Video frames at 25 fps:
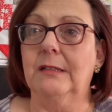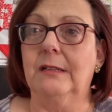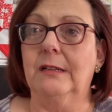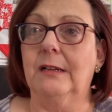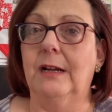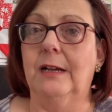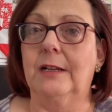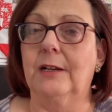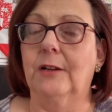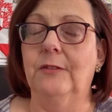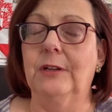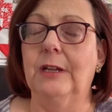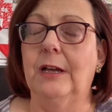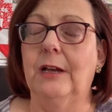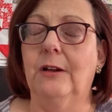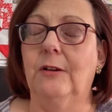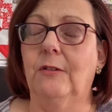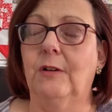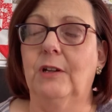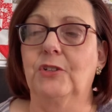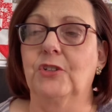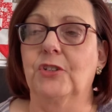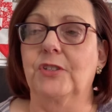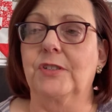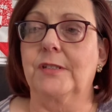I don't know,
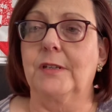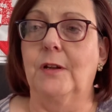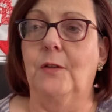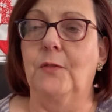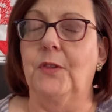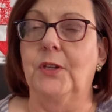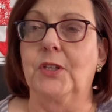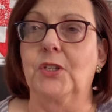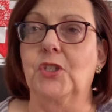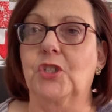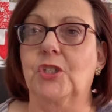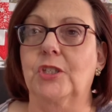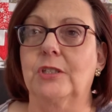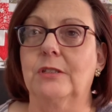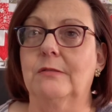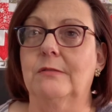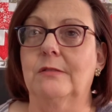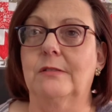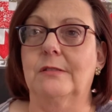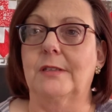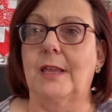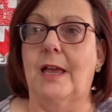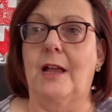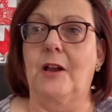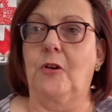I just don't think
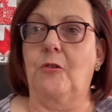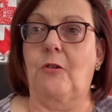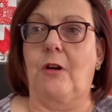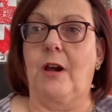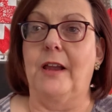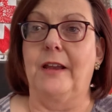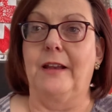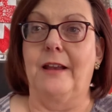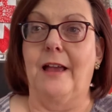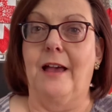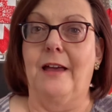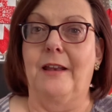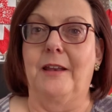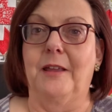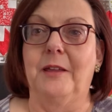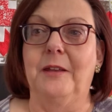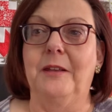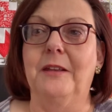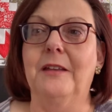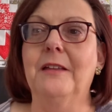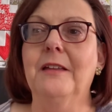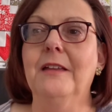she's that great at it.